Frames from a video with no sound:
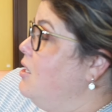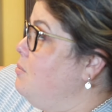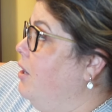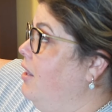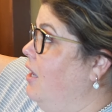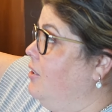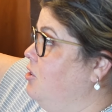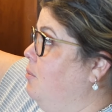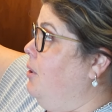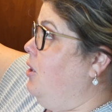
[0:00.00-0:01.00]
is where the
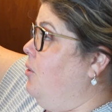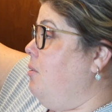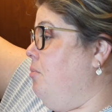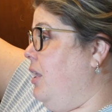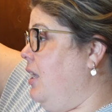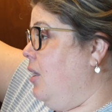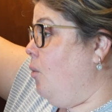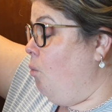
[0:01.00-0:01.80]
extra pillow and blanket